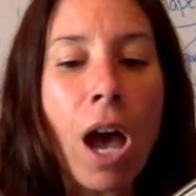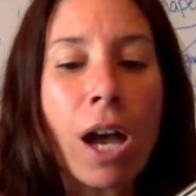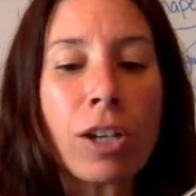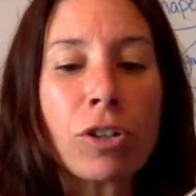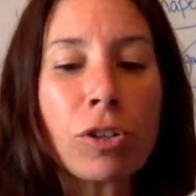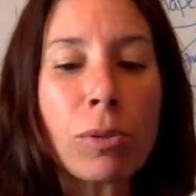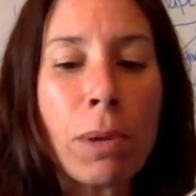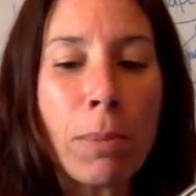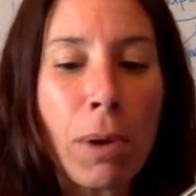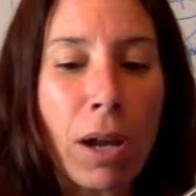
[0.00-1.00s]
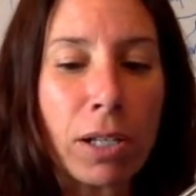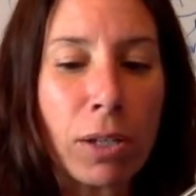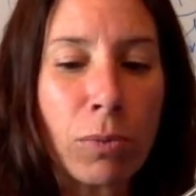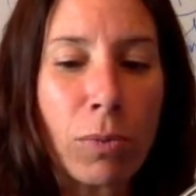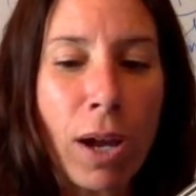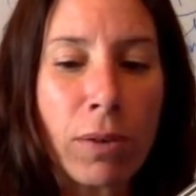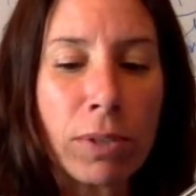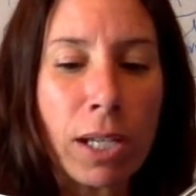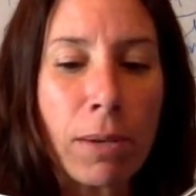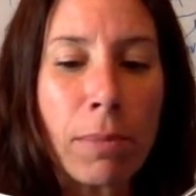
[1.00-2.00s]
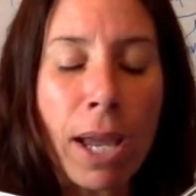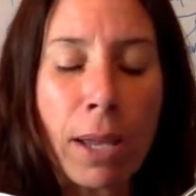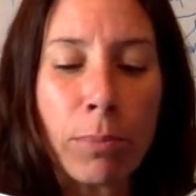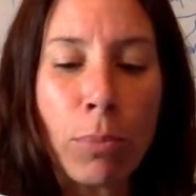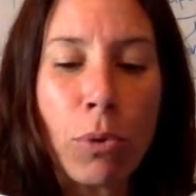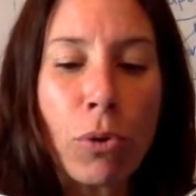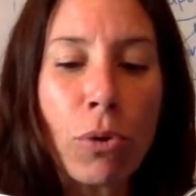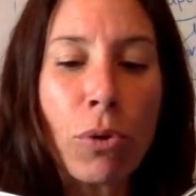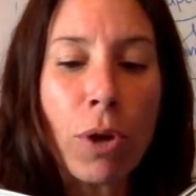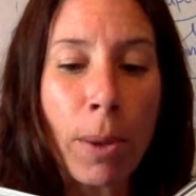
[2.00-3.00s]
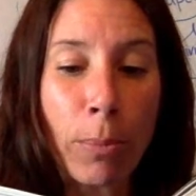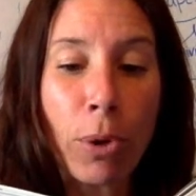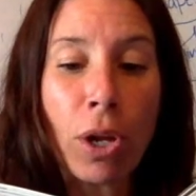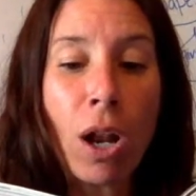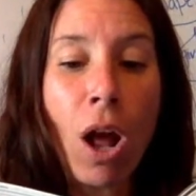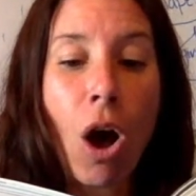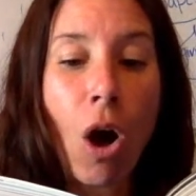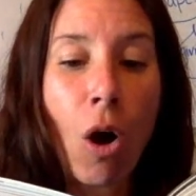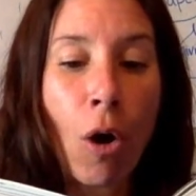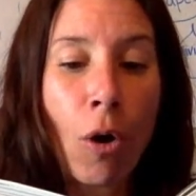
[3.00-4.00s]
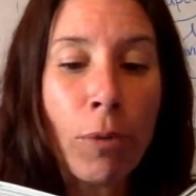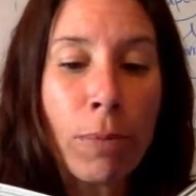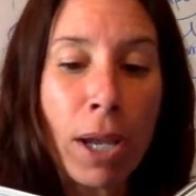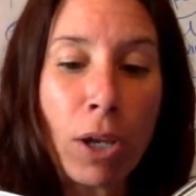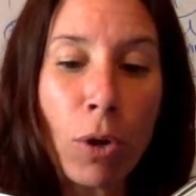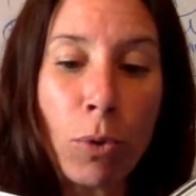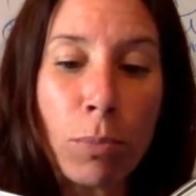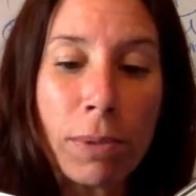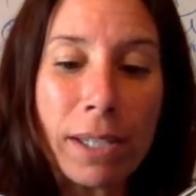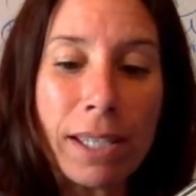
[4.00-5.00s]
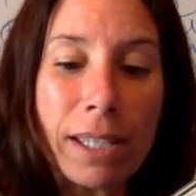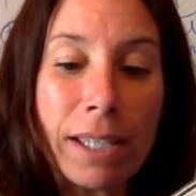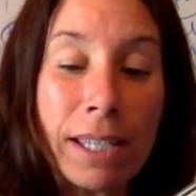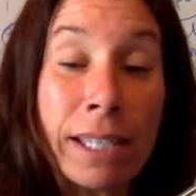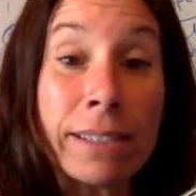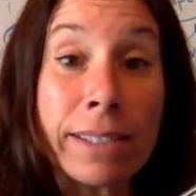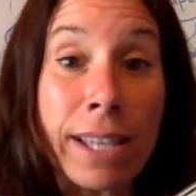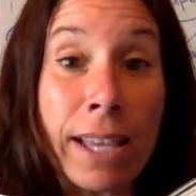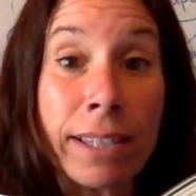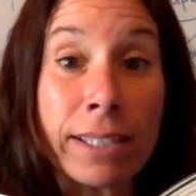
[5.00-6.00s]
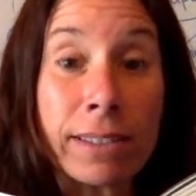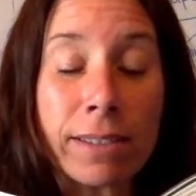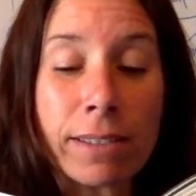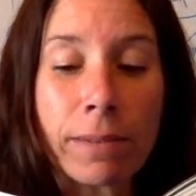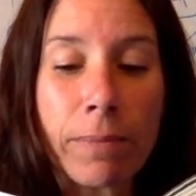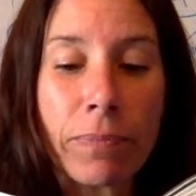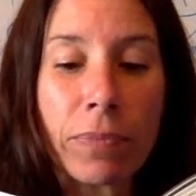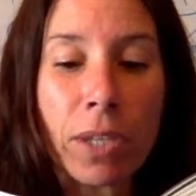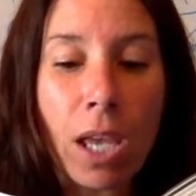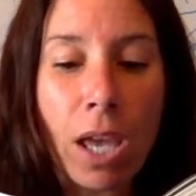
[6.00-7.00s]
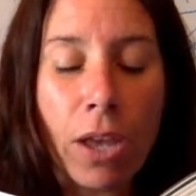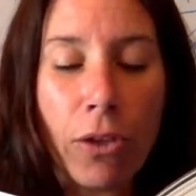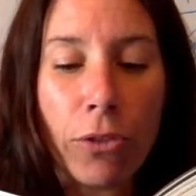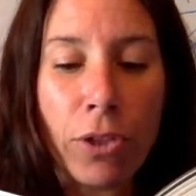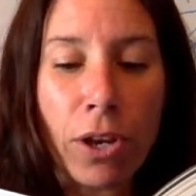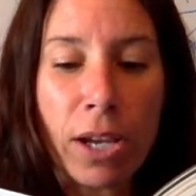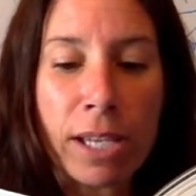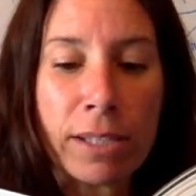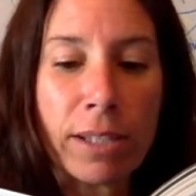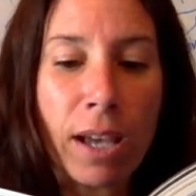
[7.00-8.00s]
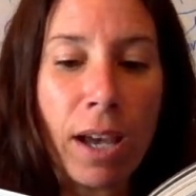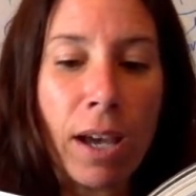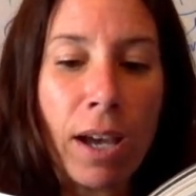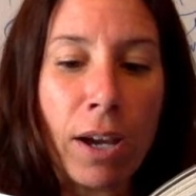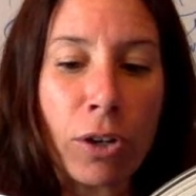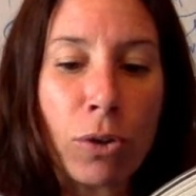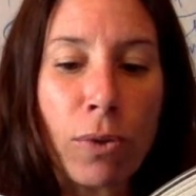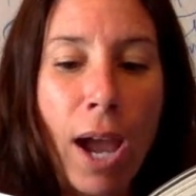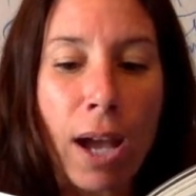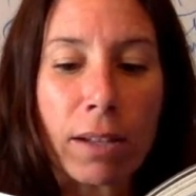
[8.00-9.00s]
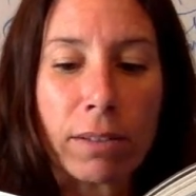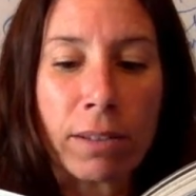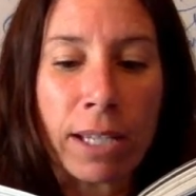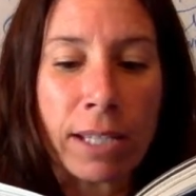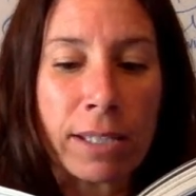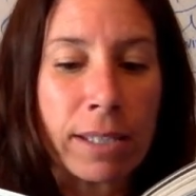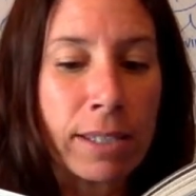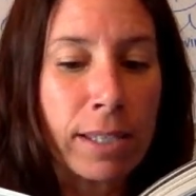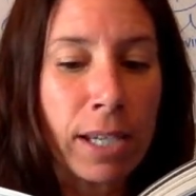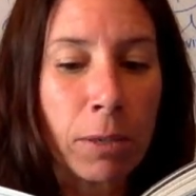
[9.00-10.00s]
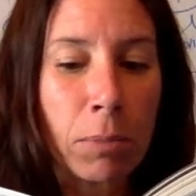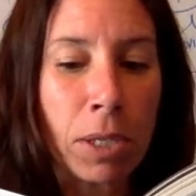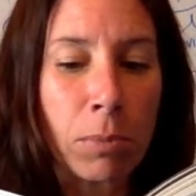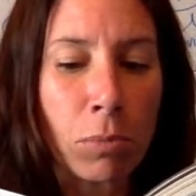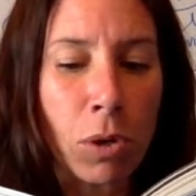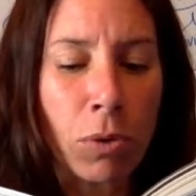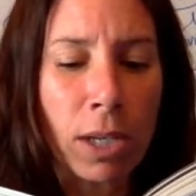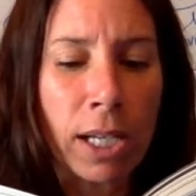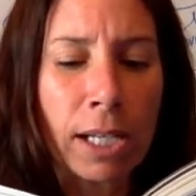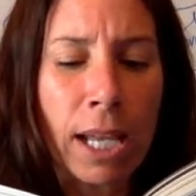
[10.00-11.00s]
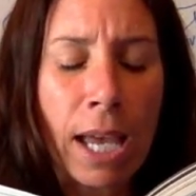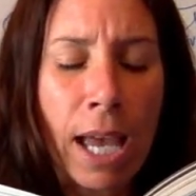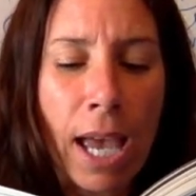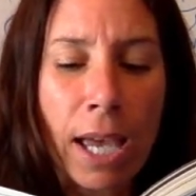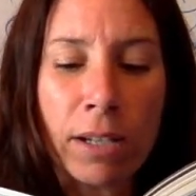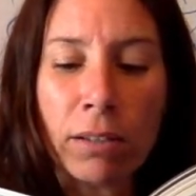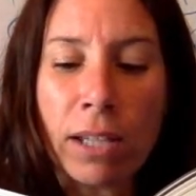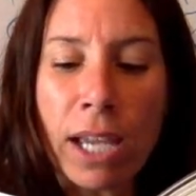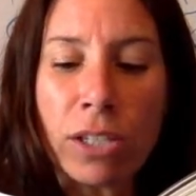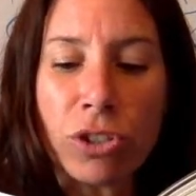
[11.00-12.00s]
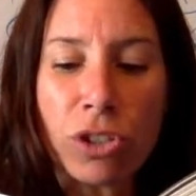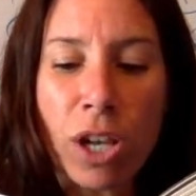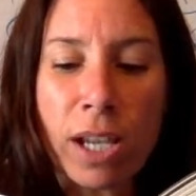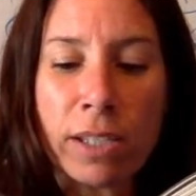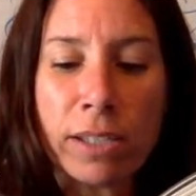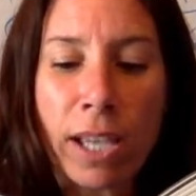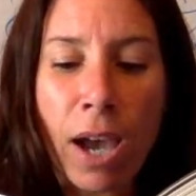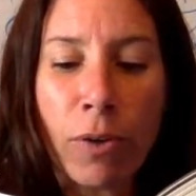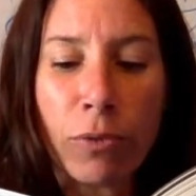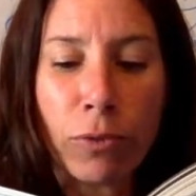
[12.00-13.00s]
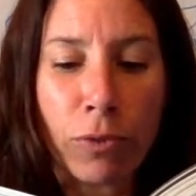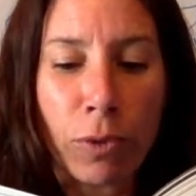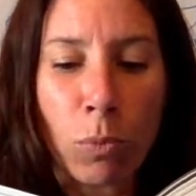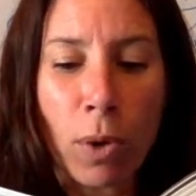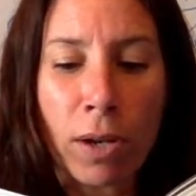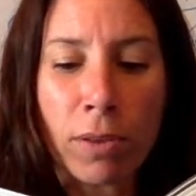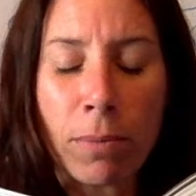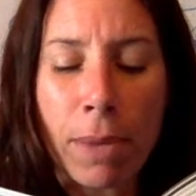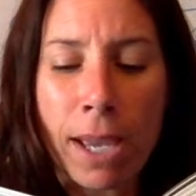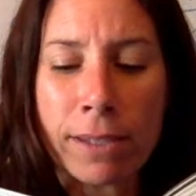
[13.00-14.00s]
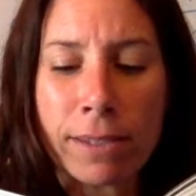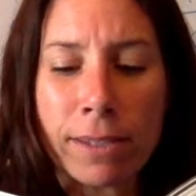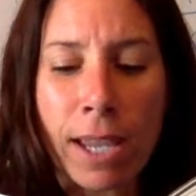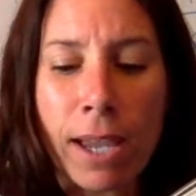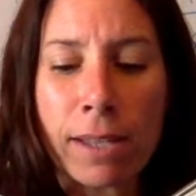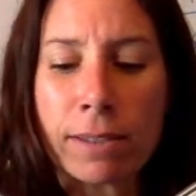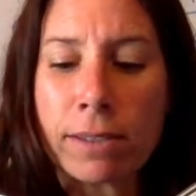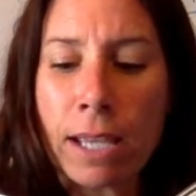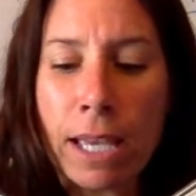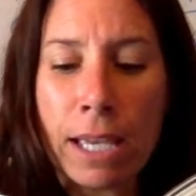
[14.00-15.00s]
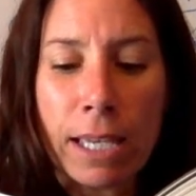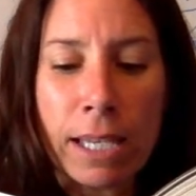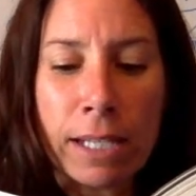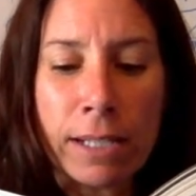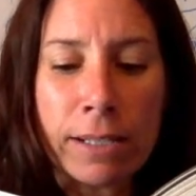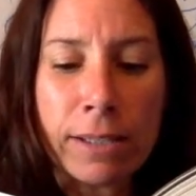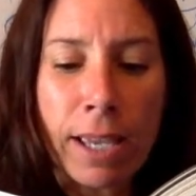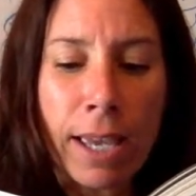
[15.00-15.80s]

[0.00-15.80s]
I curl my body around him and put all my hope in silence. There is a crack like a stick being broken, and a light shines out from where the man stands. It is